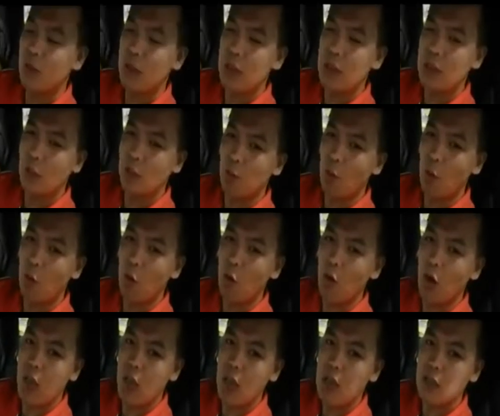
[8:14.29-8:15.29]
easily earned.
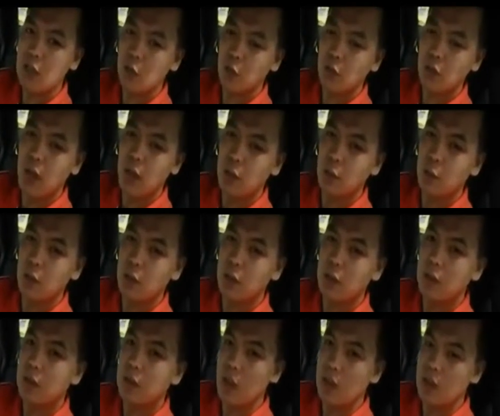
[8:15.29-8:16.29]
You
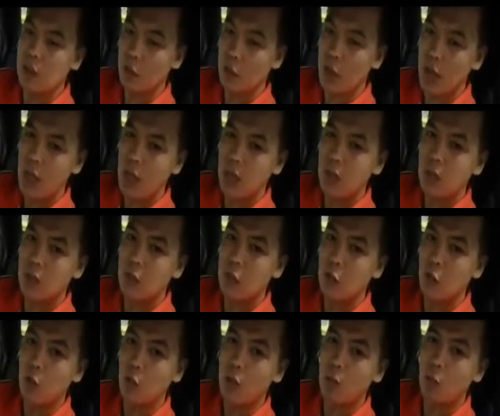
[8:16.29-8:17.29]
cannot just buy this in
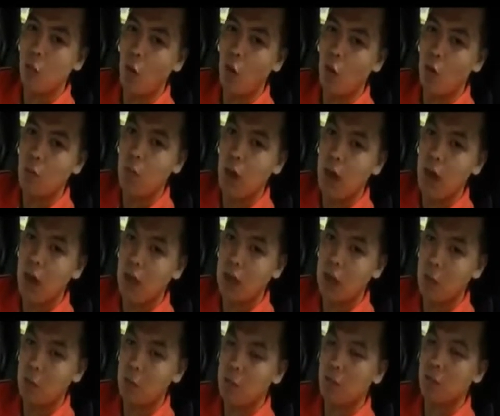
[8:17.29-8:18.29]
the store or read
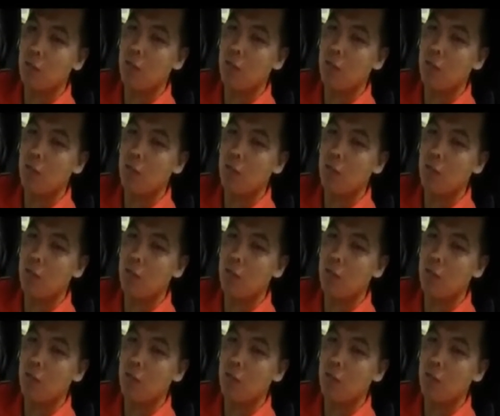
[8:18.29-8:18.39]
this in the